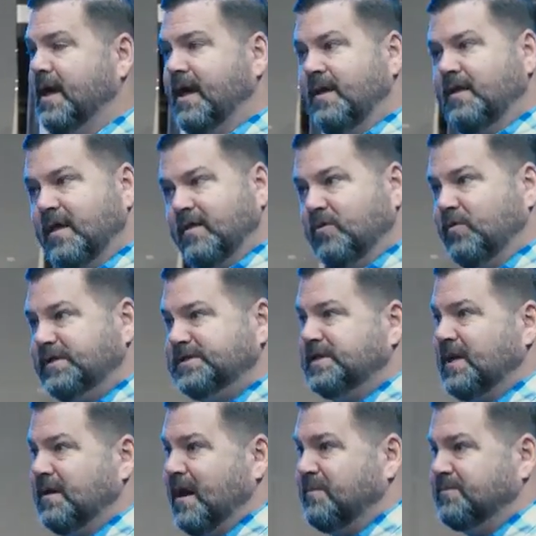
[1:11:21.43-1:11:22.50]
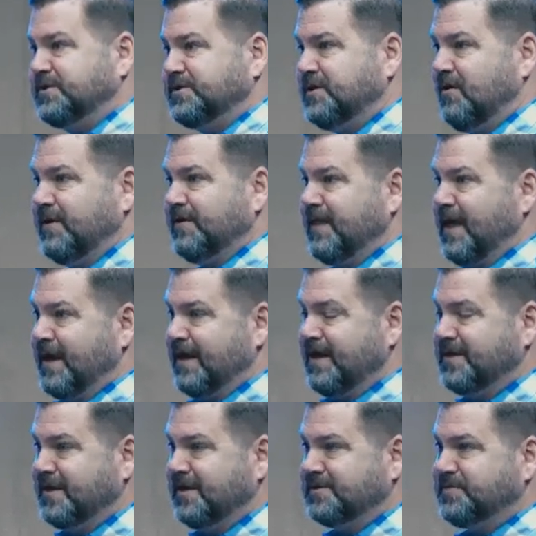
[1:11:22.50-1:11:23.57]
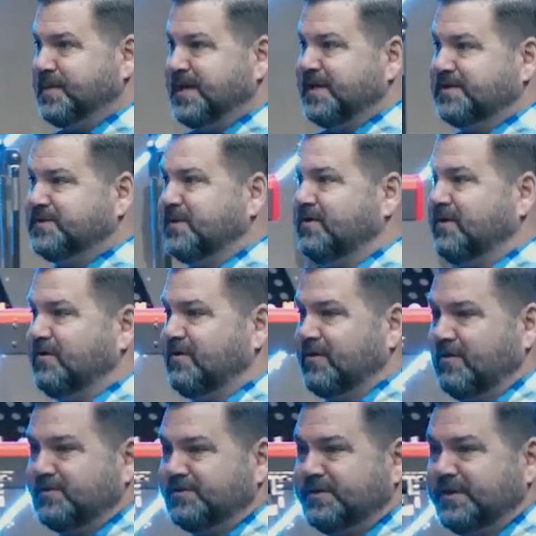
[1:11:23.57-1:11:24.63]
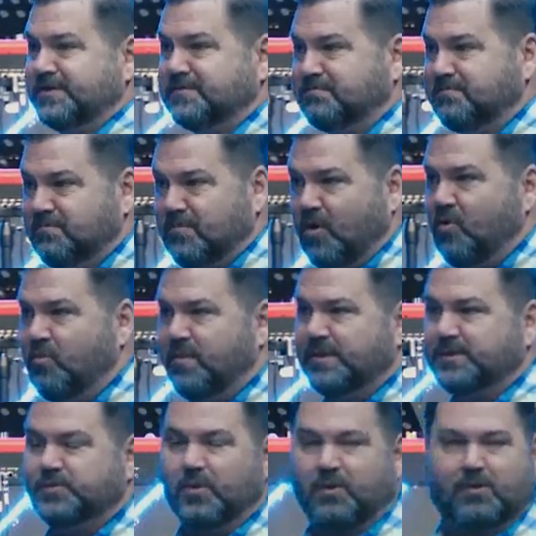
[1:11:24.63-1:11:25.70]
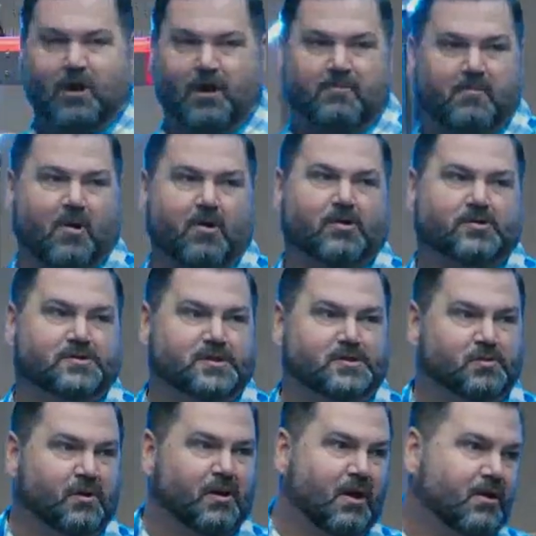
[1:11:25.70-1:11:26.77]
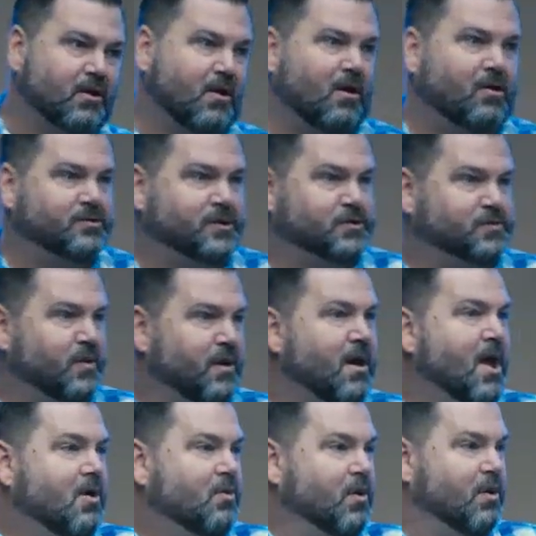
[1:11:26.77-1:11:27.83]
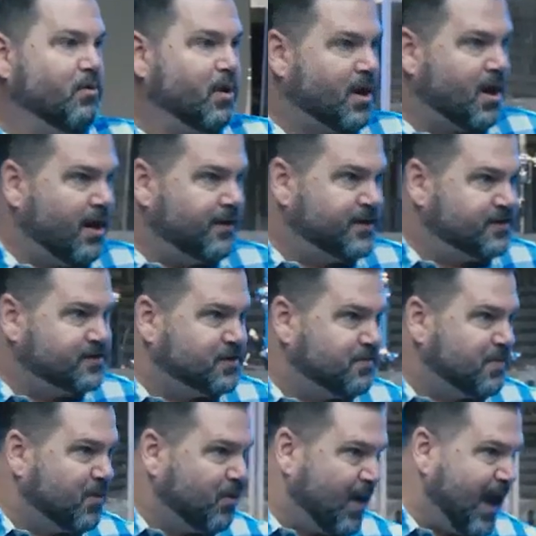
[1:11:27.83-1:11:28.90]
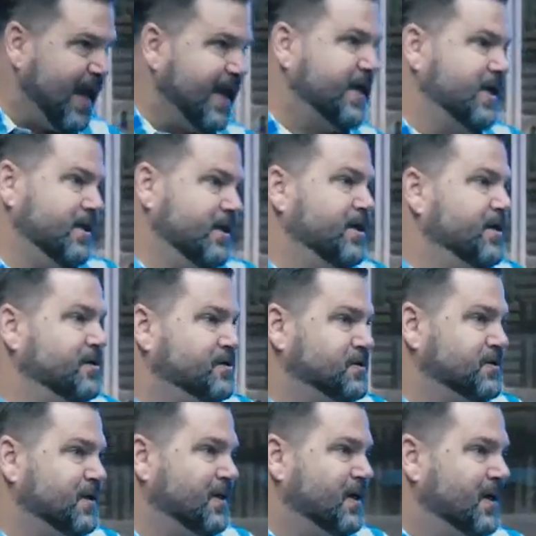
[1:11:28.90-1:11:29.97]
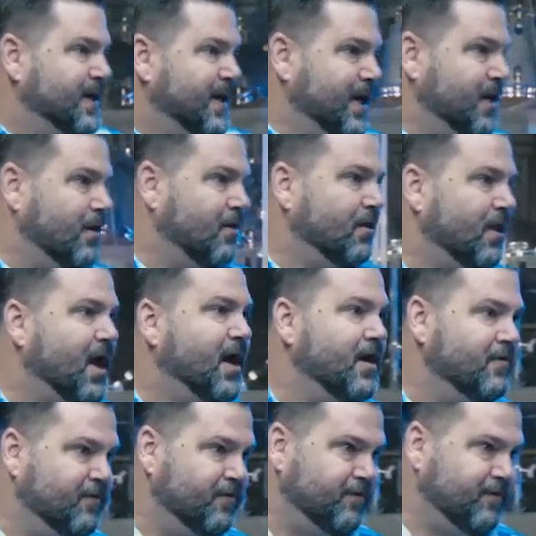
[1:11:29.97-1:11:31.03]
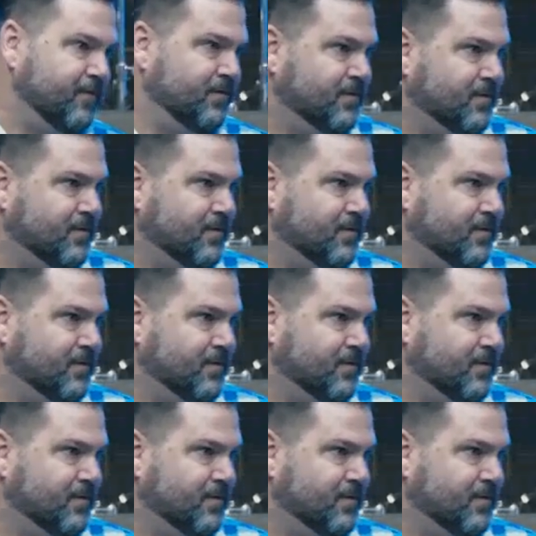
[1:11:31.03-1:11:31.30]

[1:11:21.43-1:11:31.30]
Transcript: And, and the reason I'm sharing that is because there, there, there's these moments where God marks us, where God calls us, where, where, where God does the miraculous in our life.